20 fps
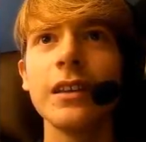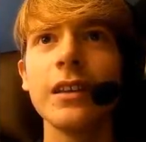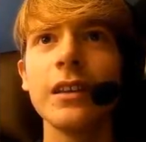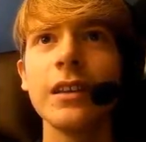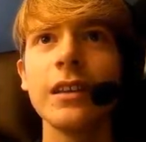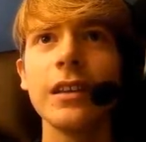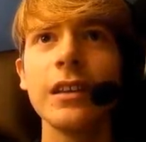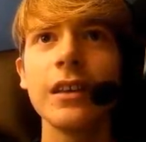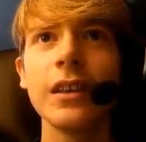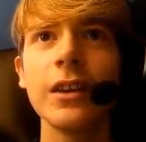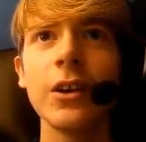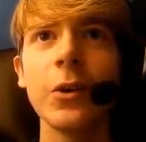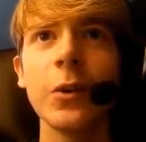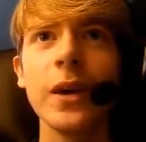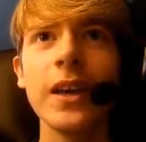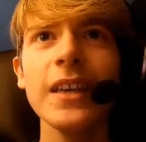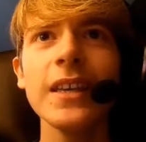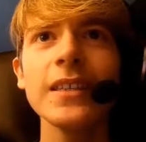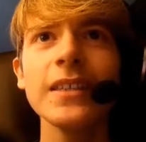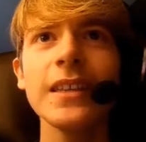Oh, here's
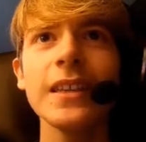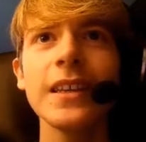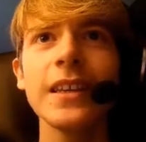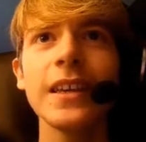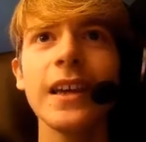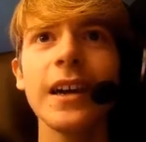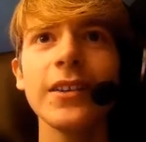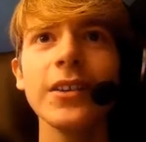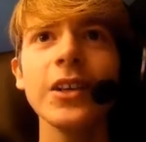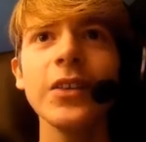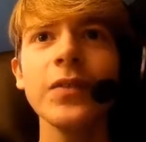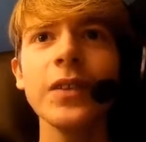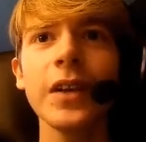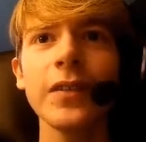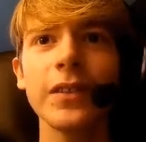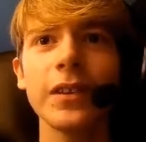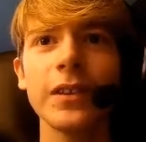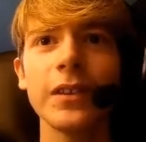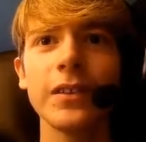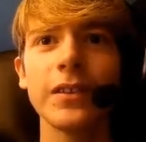the key. I don't even have to,
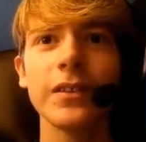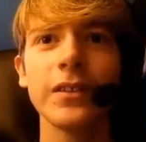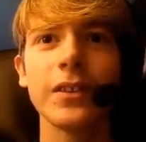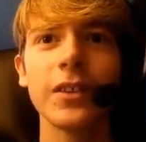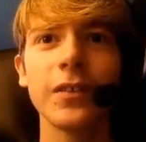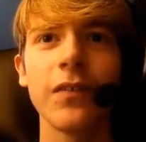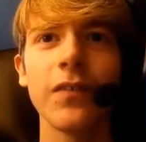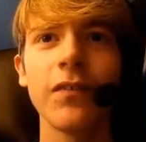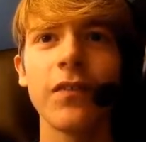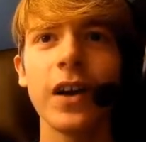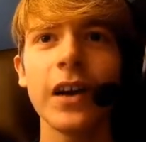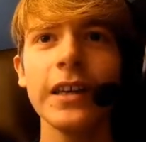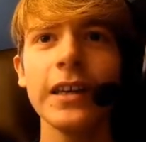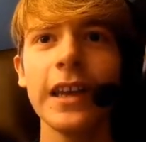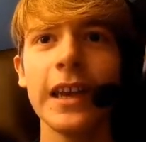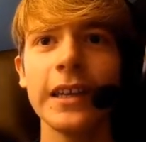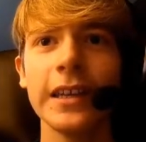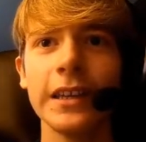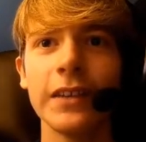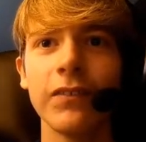to fight
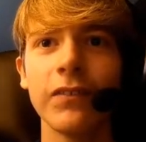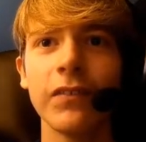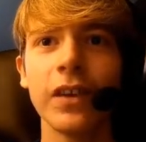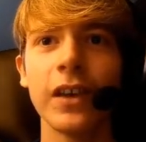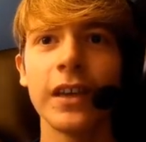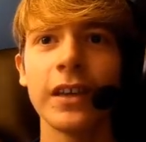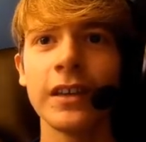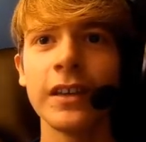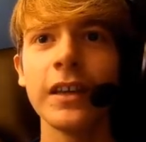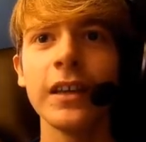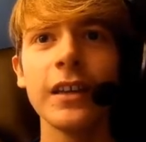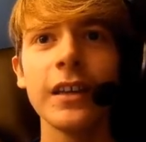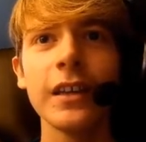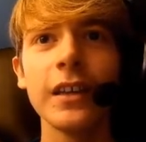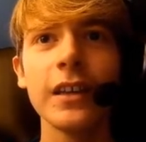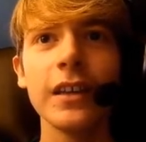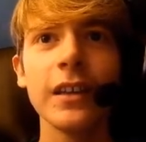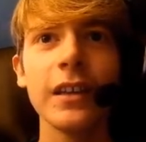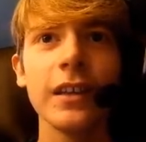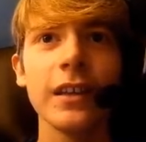anything.
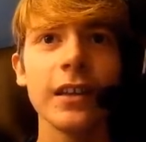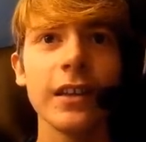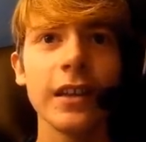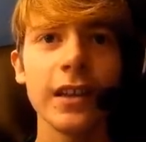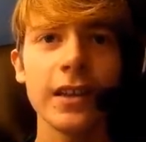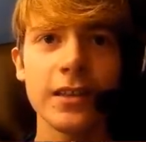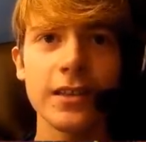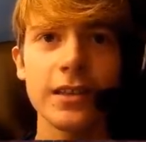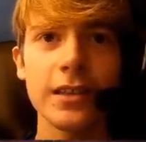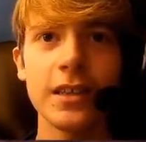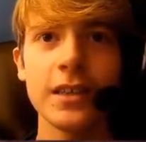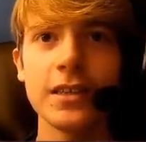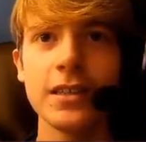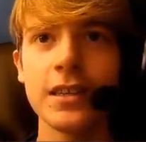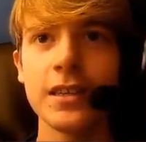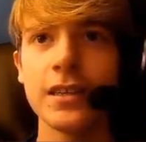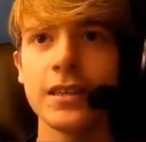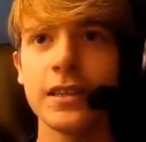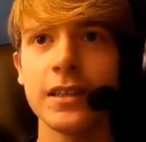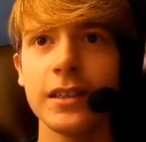That's easy.
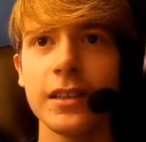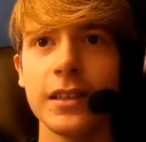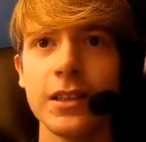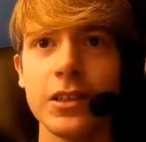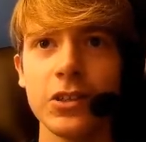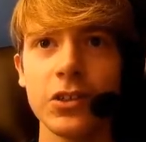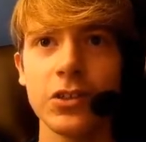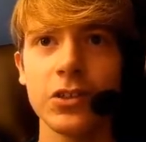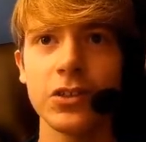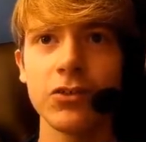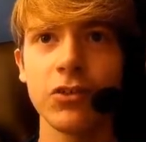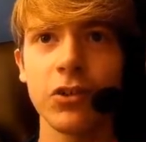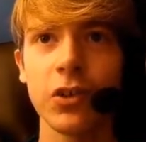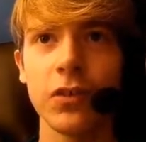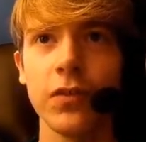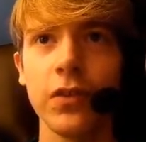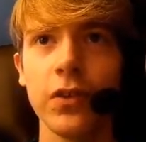Let's just drive through these